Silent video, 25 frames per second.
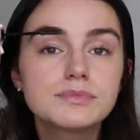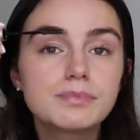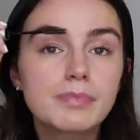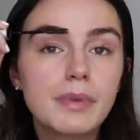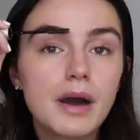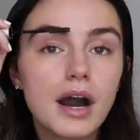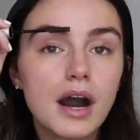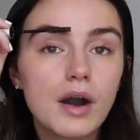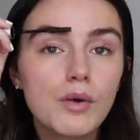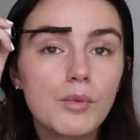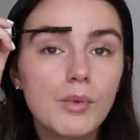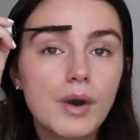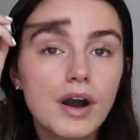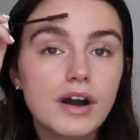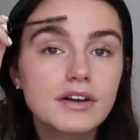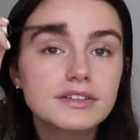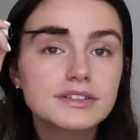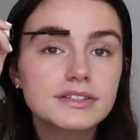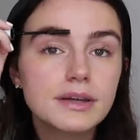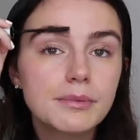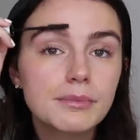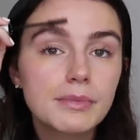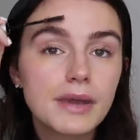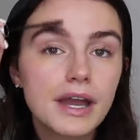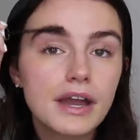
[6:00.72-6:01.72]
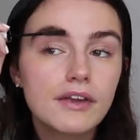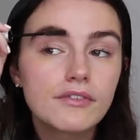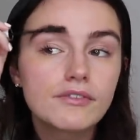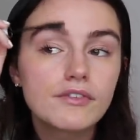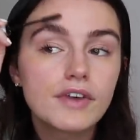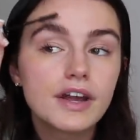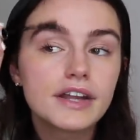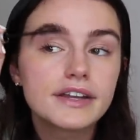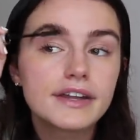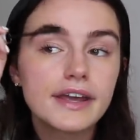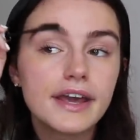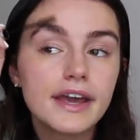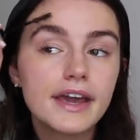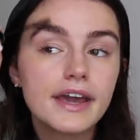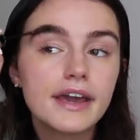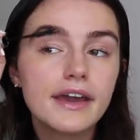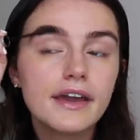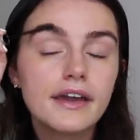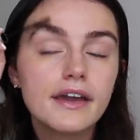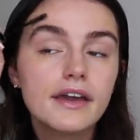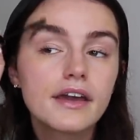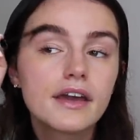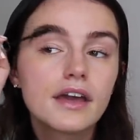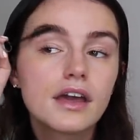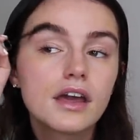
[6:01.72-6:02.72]
But whilst I'm getting
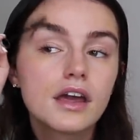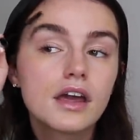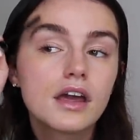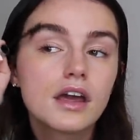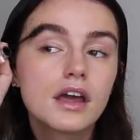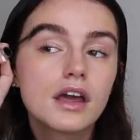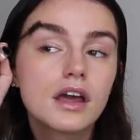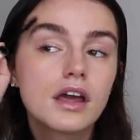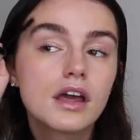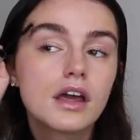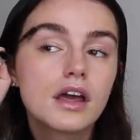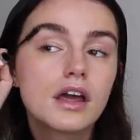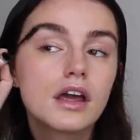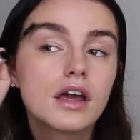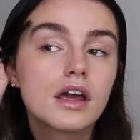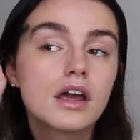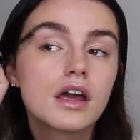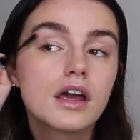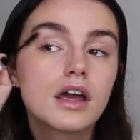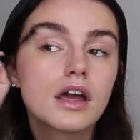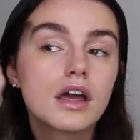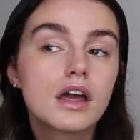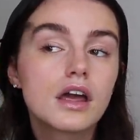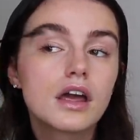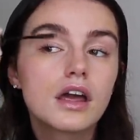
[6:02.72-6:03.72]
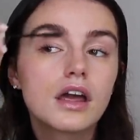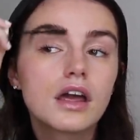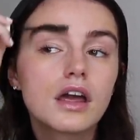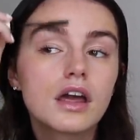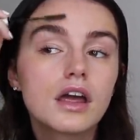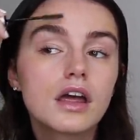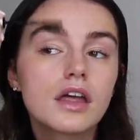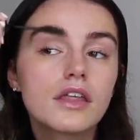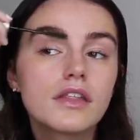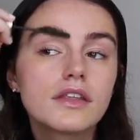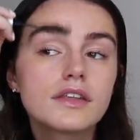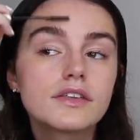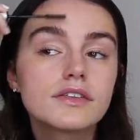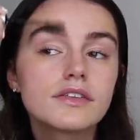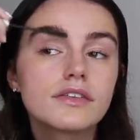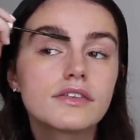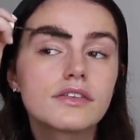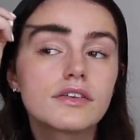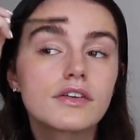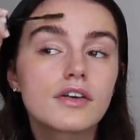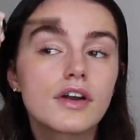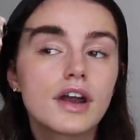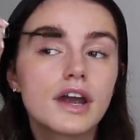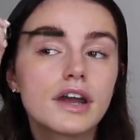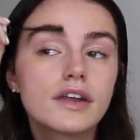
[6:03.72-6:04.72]
ready, this is
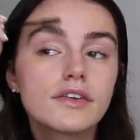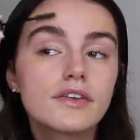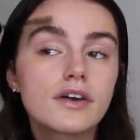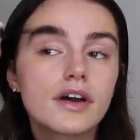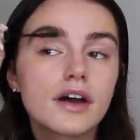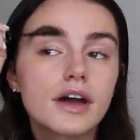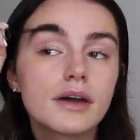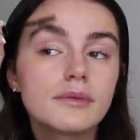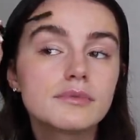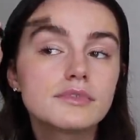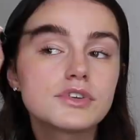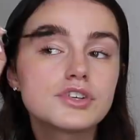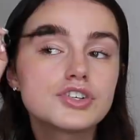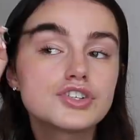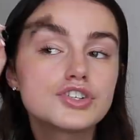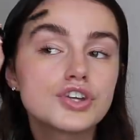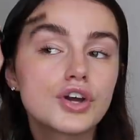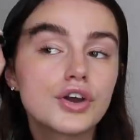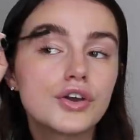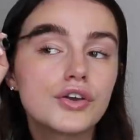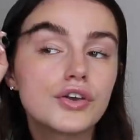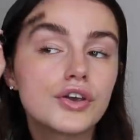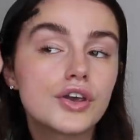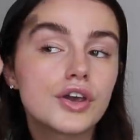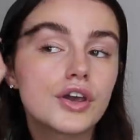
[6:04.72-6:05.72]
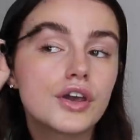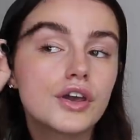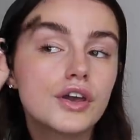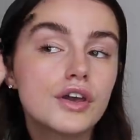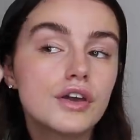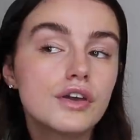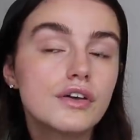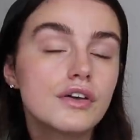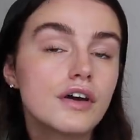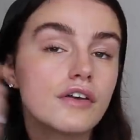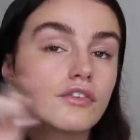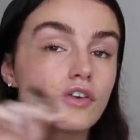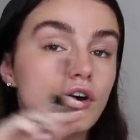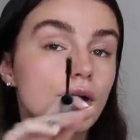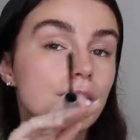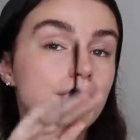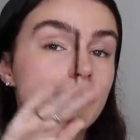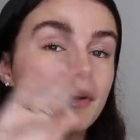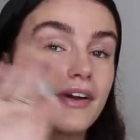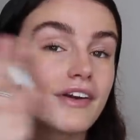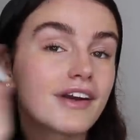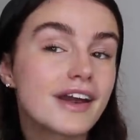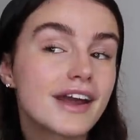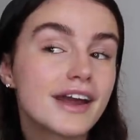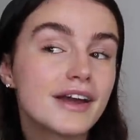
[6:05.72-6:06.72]
a great time to show you. I've got a
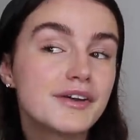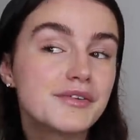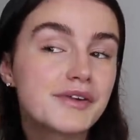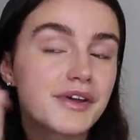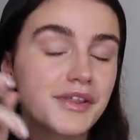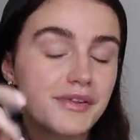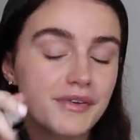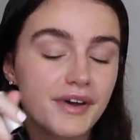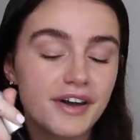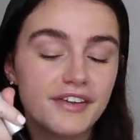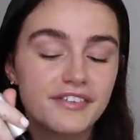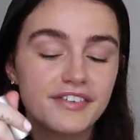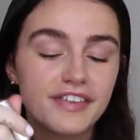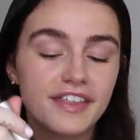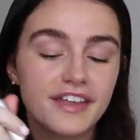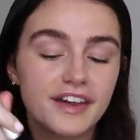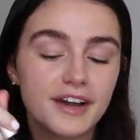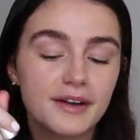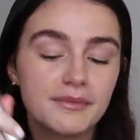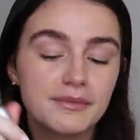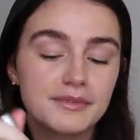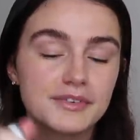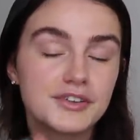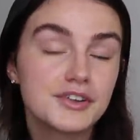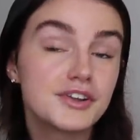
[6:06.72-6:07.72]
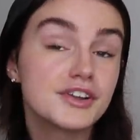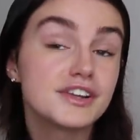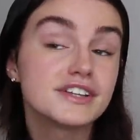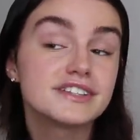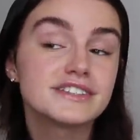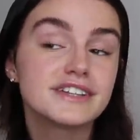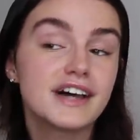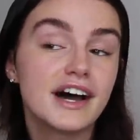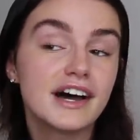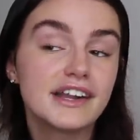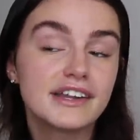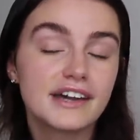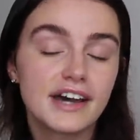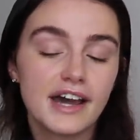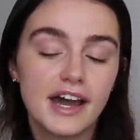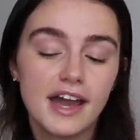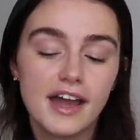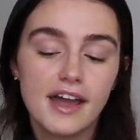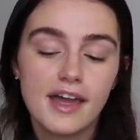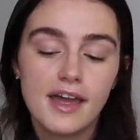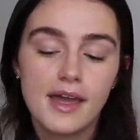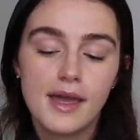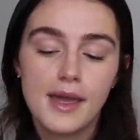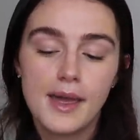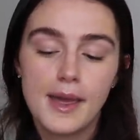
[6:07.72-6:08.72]
mirror here, by the way, if you think I'm doing a side
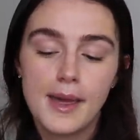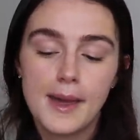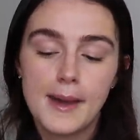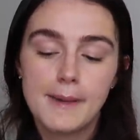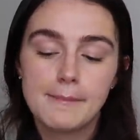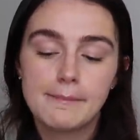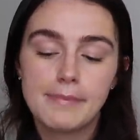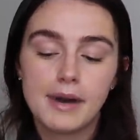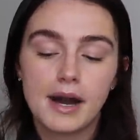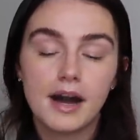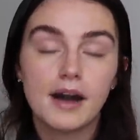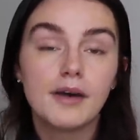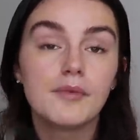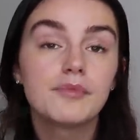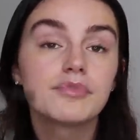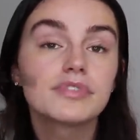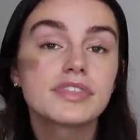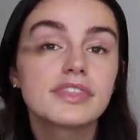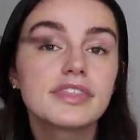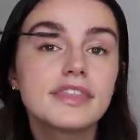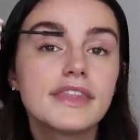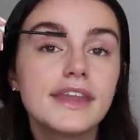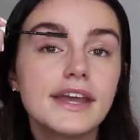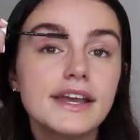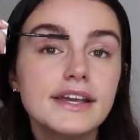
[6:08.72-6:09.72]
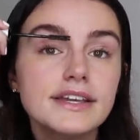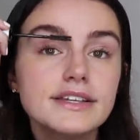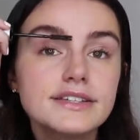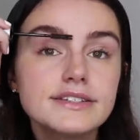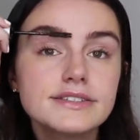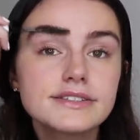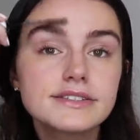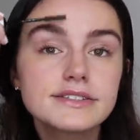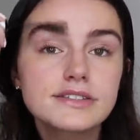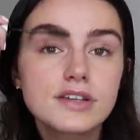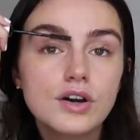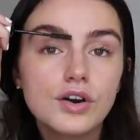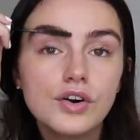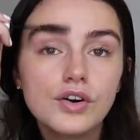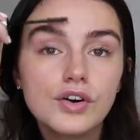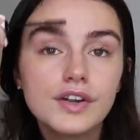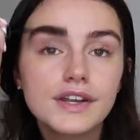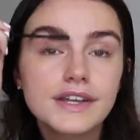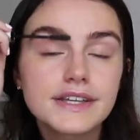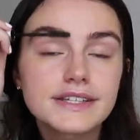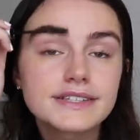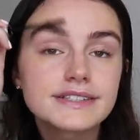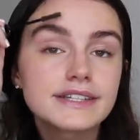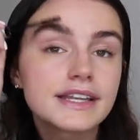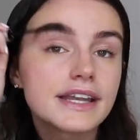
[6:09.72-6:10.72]
eye. But this,
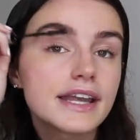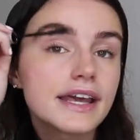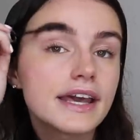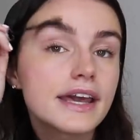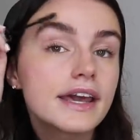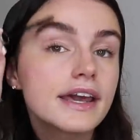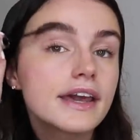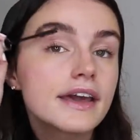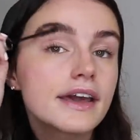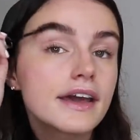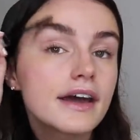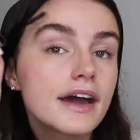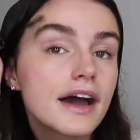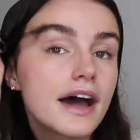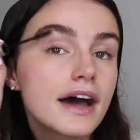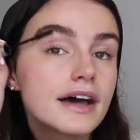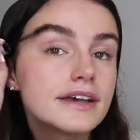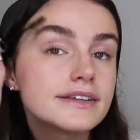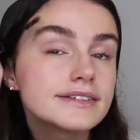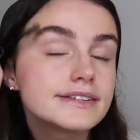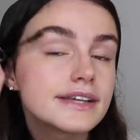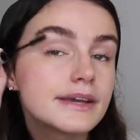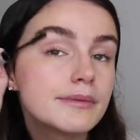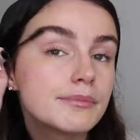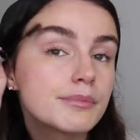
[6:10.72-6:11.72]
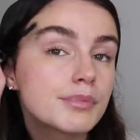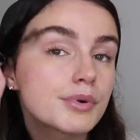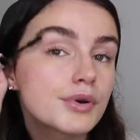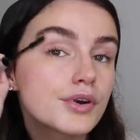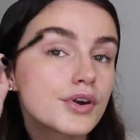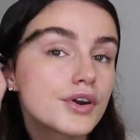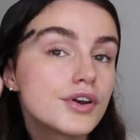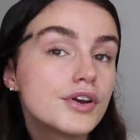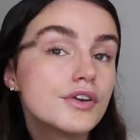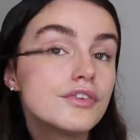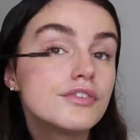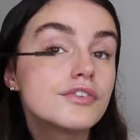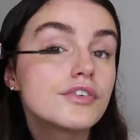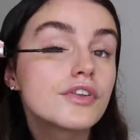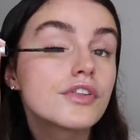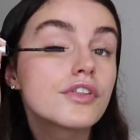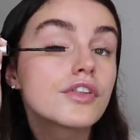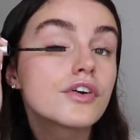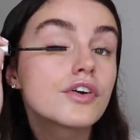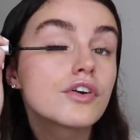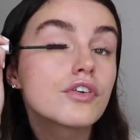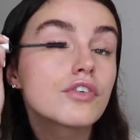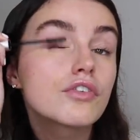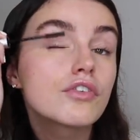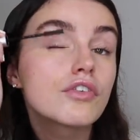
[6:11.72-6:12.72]
honestly, has improved
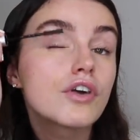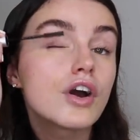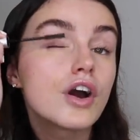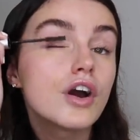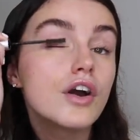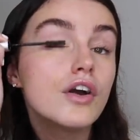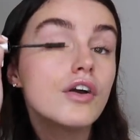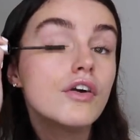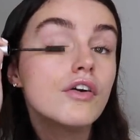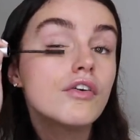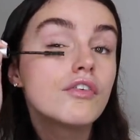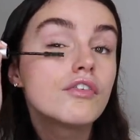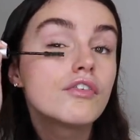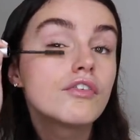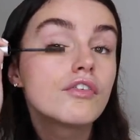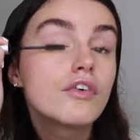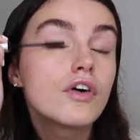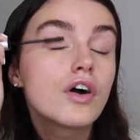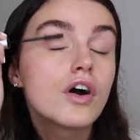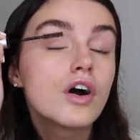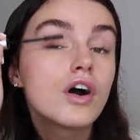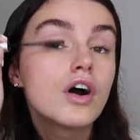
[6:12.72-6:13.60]
the growth